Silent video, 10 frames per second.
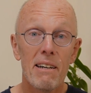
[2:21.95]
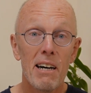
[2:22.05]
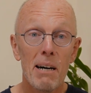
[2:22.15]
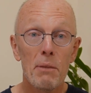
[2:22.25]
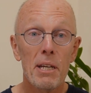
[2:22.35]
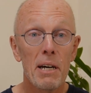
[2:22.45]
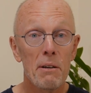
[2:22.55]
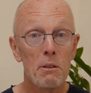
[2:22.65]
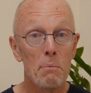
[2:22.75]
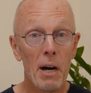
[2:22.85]
I'm the guy
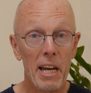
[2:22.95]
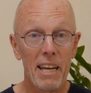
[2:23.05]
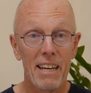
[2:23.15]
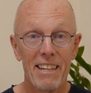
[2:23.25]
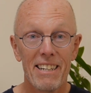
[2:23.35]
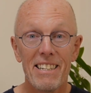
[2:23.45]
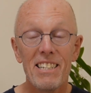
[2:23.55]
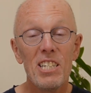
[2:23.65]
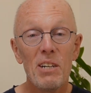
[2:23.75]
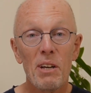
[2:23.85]
on the bike
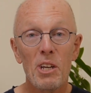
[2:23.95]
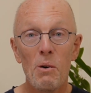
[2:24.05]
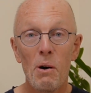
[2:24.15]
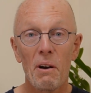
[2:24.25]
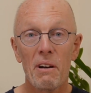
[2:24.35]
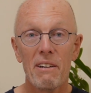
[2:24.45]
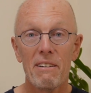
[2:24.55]
cheering you on.